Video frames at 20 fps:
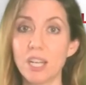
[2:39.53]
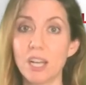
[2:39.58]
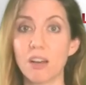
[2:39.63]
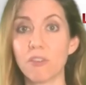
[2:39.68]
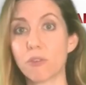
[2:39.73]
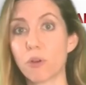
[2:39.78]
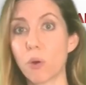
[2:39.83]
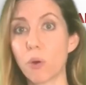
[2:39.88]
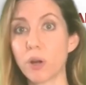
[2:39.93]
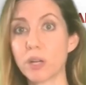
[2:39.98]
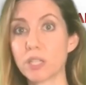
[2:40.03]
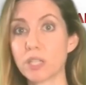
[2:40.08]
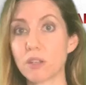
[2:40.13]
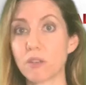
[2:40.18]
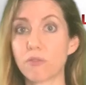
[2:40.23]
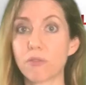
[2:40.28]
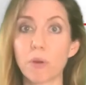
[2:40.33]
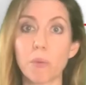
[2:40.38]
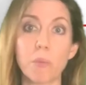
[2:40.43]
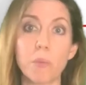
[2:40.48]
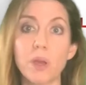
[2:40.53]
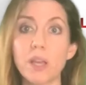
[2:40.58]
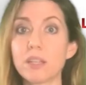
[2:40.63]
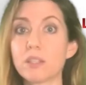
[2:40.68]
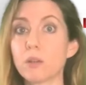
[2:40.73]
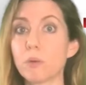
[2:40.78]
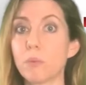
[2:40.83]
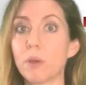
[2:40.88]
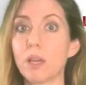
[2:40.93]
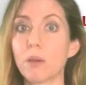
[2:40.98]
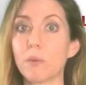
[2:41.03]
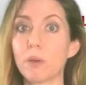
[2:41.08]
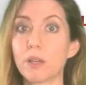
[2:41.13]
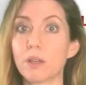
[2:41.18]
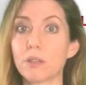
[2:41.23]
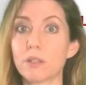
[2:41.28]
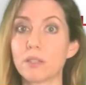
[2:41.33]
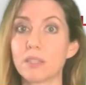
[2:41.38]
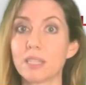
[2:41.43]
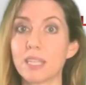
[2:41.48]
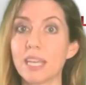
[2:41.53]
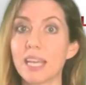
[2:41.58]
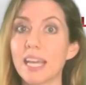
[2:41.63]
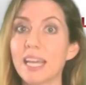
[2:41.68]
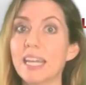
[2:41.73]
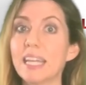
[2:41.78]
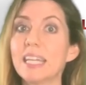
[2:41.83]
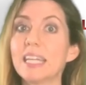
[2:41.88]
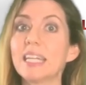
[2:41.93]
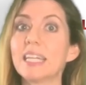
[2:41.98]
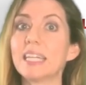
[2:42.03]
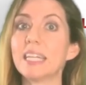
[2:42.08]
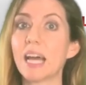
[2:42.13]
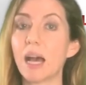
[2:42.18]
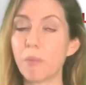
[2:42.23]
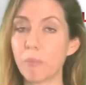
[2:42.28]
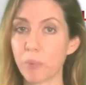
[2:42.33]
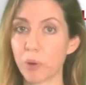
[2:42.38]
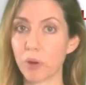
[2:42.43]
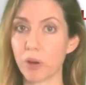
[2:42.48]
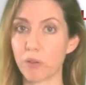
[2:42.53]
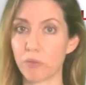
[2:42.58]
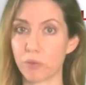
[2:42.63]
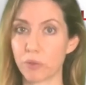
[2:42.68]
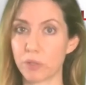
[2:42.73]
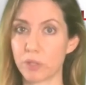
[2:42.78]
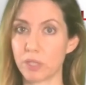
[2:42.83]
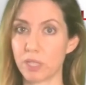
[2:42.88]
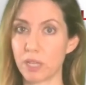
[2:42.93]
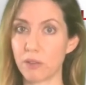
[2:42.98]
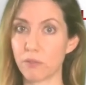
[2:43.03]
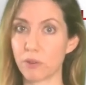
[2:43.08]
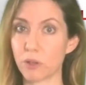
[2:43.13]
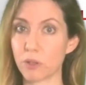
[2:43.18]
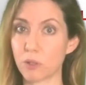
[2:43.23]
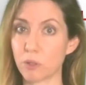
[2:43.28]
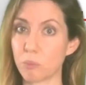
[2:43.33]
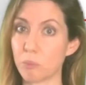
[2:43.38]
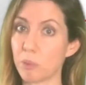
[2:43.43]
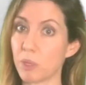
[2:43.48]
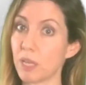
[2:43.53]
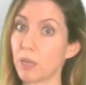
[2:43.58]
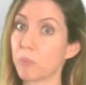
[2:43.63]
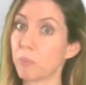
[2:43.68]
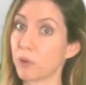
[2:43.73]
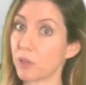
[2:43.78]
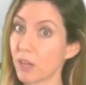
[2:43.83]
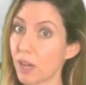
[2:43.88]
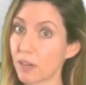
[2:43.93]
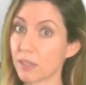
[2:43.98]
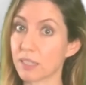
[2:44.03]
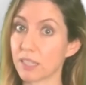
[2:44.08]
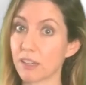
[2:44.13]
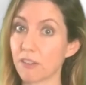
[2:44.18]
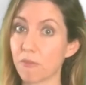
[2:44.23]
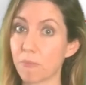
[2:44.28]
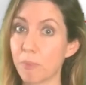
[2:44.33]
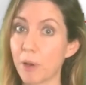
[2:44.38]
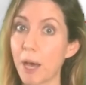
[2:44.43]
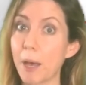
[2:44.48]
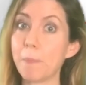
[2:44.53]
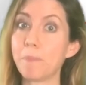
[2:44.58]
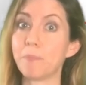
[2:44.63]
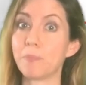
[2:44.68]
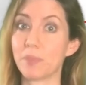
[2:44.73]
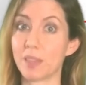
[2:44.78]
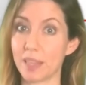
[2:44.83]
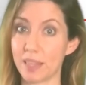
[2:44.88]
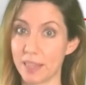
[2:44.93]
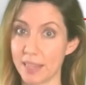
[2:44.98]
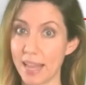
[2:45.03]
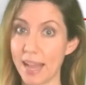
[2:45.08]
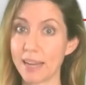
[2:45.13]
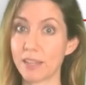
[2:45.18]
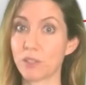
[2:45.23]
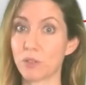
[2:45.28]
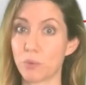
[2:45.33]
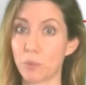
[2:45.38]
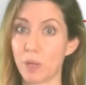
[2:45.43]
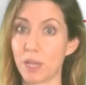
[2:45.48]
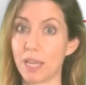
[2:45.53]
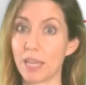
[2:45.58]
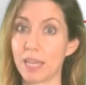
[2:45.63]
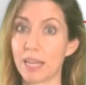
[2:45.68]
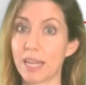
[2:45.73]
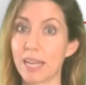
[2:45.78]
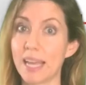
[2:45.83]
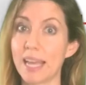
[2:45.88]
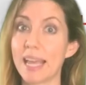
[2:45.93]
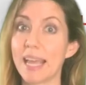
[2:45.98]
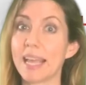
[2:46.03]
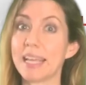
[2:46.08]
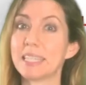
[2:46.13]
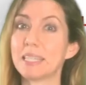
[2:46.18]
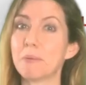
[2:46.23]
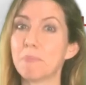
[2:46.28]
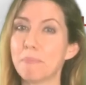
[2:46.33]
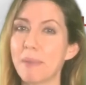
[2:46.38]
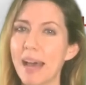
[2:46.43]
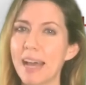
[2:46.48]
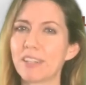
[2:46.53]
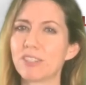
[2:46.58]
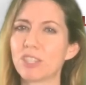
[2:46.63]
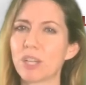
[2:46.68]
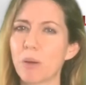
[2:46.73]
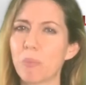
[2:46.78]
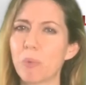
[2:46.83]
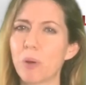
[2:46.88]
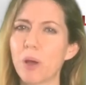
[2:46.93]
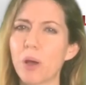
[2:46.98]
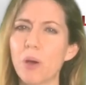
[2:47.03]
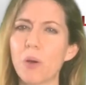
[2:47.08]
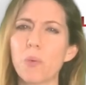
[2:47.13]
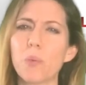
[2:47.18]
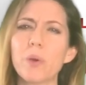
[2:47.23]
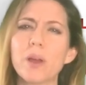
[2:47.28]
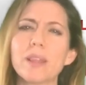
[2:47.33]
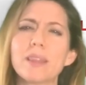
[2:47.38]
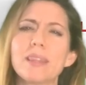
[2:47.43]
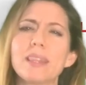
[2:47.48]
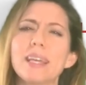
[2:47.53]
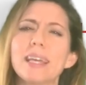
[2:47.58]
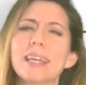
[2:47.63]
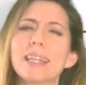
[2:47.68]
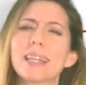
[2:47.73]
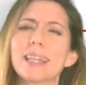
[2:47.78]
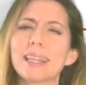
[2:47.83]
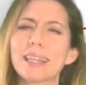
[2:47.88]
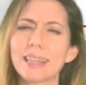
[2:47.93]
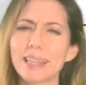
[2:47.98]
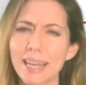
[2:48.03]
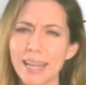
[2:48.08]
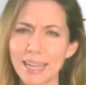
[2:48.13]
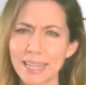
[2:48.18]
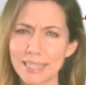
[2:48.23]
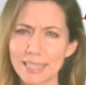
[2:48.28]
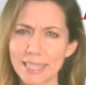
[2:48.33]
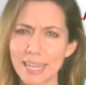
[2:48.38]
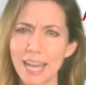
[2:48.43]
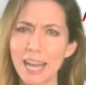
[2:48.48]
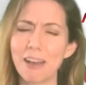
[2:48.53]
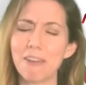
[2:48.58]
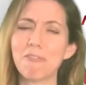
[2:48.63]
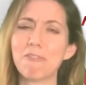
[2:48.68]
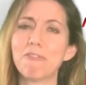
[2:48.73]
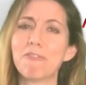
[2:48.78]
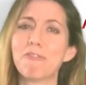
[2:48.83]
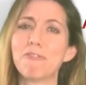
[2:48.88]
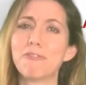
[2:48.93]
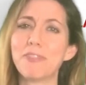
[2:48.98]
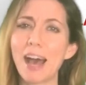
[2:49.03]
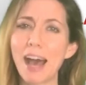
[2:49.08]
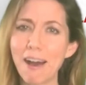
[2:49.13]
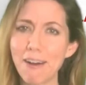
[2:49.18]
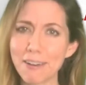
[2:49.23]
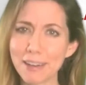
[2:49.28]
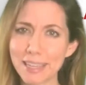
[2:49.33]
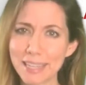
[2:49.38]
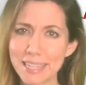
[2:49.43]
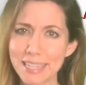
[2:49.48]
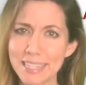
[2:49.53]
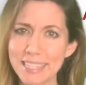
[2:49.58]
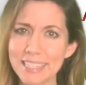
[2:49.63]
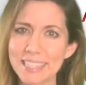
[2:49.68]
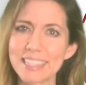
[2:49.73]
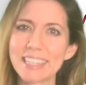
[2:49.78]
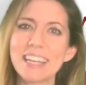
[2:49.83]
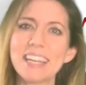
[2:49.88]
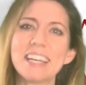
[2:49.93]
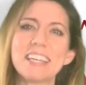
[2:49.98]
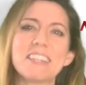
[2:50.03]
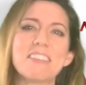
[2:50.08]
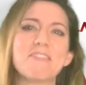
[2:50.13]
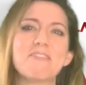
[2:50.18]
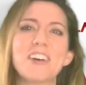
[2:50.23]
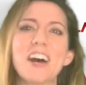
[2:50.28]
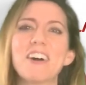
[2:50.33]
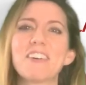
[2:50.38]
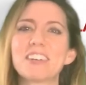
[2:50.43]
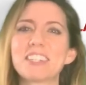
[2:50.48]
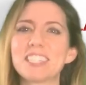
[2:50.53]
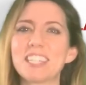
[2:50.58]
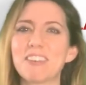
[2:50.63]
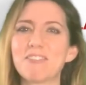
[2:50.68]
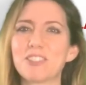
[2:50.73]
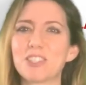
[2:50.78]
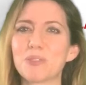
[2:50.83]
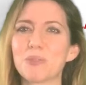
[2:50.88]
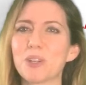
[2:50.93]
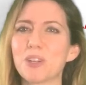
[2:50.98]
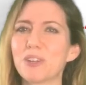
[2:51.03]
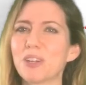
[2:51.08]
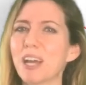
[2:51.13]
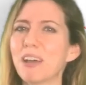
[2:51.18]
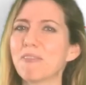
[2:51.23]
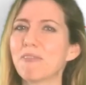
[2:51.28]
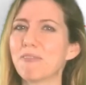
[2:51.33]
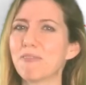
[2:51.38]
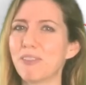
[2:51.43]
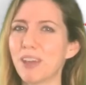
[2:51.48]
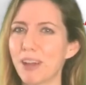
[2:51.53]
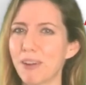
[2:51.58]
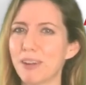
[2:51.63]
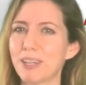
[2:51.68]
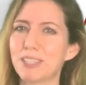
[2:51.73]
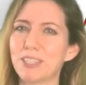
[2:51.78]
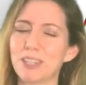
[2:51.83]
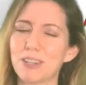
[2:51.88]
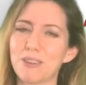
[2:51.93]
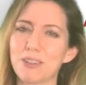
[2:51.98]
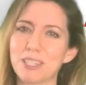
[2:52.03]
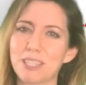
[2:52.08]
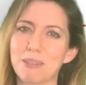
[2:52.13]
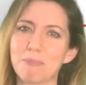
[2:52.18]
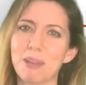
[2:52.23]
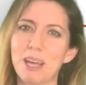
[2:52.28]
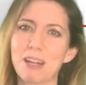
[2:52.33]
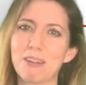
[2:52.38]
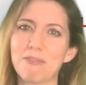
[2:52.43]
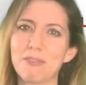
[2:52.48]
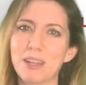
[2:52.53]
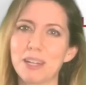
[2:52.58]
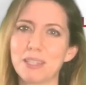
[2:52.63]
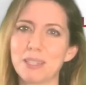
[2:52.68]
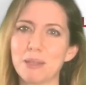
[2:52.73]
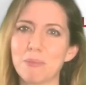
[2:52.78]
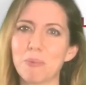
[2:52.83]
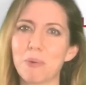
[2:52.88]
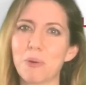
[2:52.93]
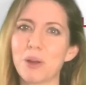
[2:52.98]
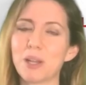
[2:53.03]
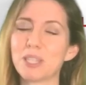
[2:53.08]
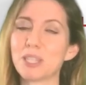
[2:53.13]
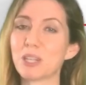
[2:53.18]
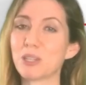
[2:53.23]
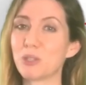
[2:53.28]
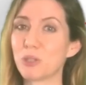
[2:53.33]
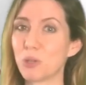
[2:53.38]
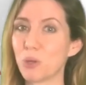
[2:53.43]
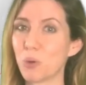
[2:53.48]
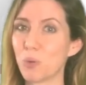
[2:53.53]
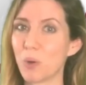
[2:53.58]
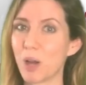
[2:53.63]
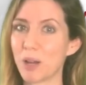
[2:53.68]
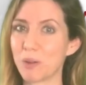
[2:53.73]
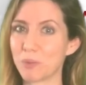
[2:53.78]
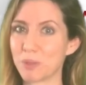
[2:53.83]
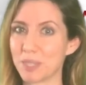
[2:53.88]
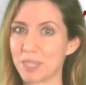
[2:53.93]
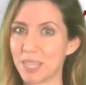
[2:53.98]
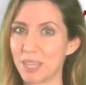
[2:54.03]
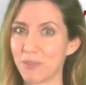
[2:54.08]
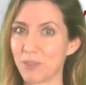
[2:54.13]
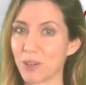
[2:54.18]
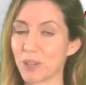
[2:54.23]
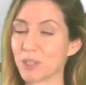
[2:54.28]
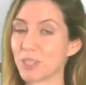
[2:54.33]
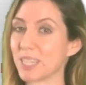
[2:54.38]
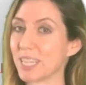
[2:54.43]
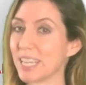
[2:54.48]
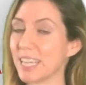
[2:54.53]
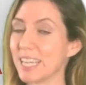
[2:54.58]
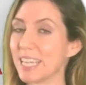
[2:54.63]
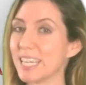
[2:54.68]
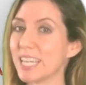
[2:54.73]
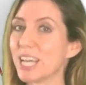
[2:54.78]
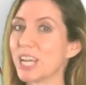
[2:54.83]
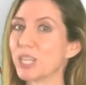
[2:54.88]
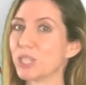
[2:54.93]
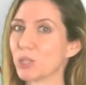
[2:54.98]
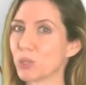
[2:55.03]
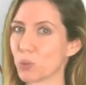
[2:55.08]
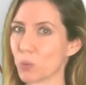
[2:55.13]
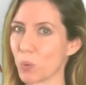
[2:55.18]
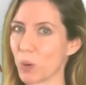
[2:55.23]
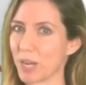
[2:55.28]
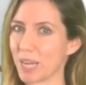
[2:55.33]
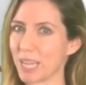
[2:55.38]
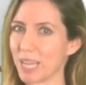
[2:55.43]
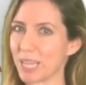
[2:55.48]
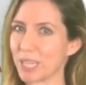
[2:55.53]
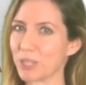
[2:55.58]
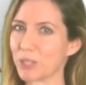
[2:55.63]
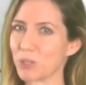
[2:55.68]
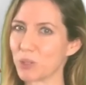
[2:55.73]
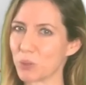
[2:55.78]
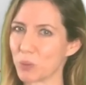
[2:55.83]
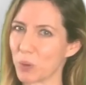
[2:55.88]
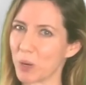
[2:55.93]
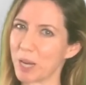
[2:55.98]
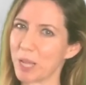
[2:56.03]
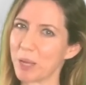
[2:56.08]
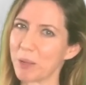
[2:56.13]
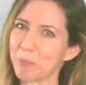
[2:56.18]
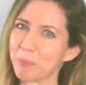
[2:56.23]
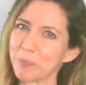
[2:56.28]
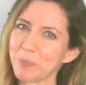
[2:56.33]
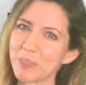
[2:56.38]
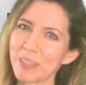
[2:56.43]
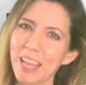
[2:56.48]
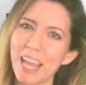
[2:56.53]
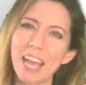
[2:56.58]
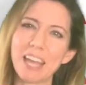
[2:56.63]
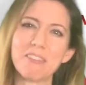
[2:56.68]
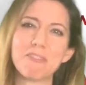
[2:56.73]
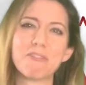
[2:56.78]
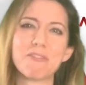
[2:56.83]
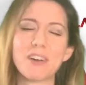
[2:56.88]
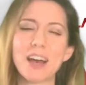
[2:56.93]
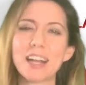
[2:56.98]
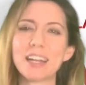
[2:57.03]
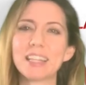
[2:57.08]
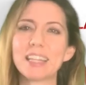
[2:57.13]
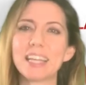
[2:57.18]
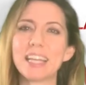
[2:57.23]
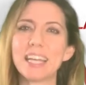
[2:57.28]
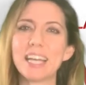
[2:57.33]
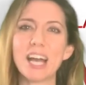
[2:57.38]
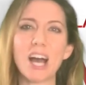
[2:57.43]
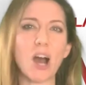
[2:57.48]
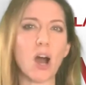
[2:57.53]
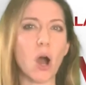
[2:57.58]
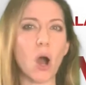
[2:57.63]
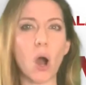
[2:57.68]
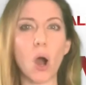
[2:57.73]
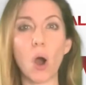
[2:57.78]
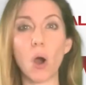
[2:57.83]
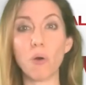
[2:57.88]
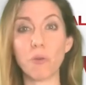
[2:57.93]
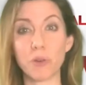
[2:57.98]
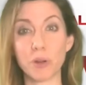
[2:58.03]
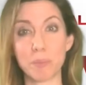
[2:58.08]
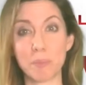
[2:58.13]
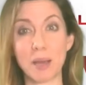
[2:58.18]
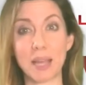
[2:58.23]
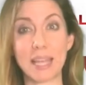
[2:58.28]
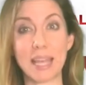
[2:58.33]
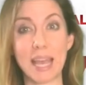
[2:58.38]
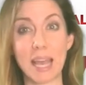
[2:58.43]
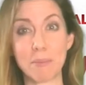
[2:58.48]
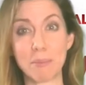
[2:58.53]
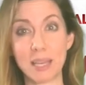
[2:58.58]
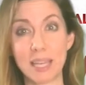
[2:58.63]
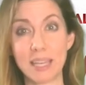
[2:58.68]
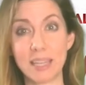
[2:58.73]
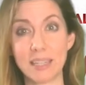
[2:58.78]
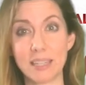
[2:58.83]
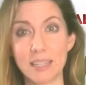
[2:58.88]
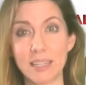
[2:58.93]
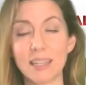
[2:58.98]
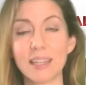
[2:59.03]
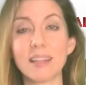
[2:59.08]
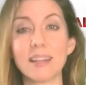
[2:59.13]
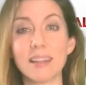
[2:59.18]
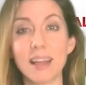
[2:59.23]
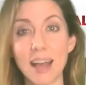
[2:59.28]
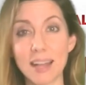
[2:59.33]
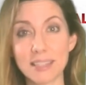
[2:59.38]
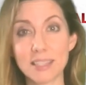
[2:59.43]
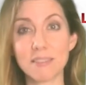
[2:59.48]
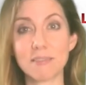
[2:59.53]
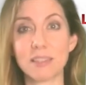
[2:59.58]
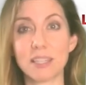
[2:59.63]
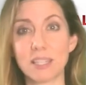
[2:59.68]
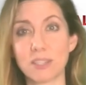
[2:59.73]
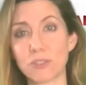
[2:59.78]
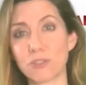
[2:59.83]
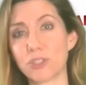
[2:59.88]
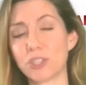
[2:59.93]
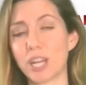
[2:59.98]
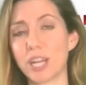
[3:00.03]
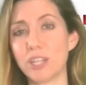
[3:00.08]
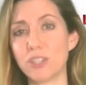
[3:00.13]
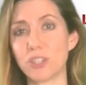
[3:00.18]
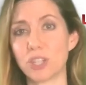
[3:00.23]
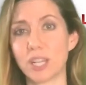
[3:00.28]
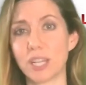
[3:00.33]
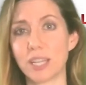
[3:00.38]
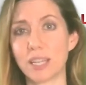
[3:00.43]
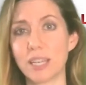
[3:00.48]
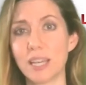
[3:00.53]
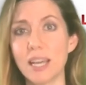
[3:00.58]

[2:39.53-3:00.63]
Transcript: Of course, from week to week, we could see any number of receivers be productive, but next week is a matchup with the Atlanta Falcons. The Falcons have surrendered a very generous amount of fantasy points to wide receivers in 2020. And finally, over in Miami, lots of things are changing.